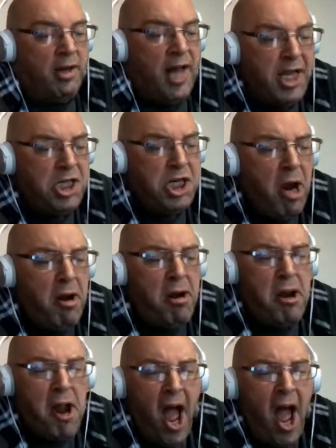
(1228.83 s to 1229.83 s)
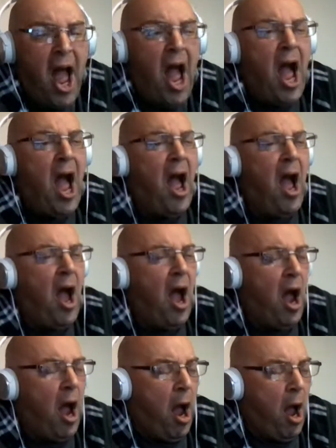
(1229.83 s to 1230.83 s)
Did you
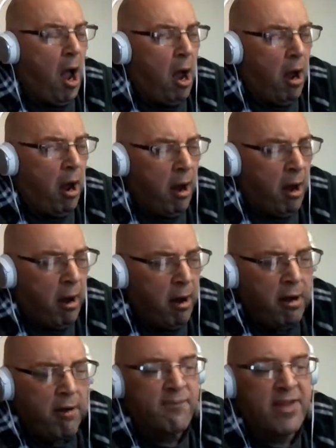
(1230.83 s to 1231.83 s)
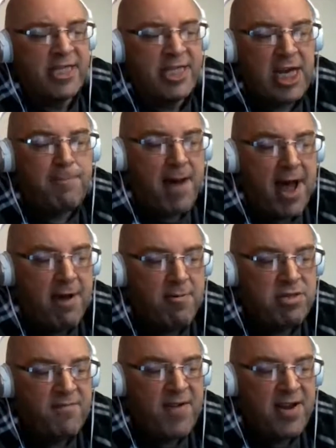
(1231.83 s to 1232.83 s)
know tea bag was
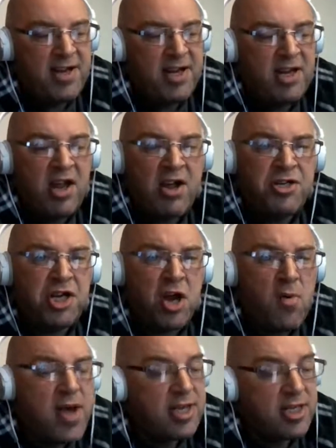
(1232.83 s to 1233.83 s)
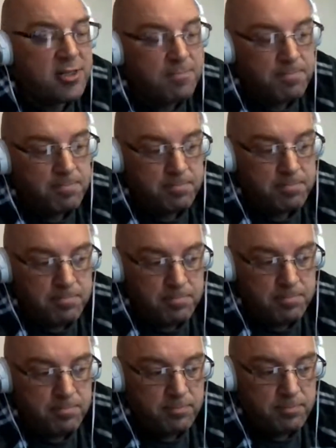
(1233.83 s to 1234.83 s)
invented in 1908?
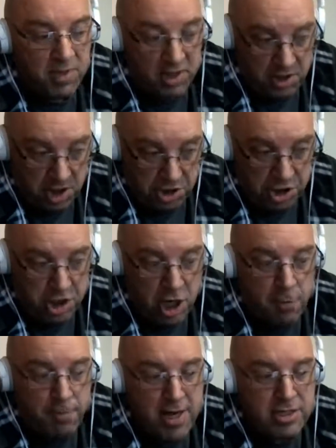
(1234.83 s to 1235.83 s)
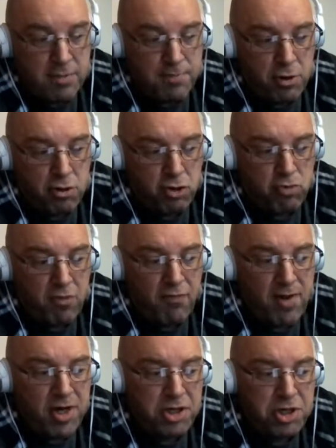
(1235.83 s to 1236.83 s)
Did you know plastic bottles were
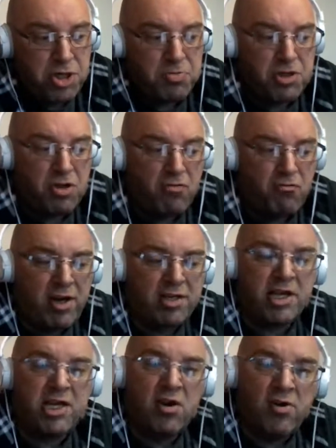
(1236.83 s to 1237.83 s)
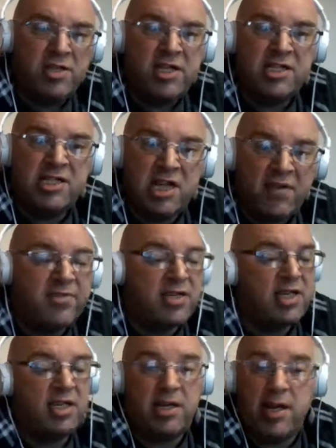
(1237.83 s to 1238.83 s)
first used for soft drinks in
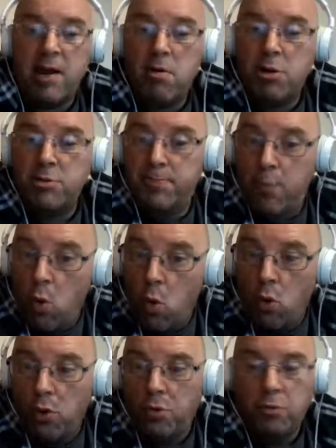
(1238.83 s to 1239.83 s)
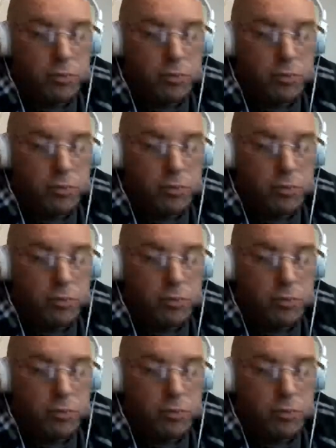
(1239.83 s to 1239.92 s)
1970, the year I was born?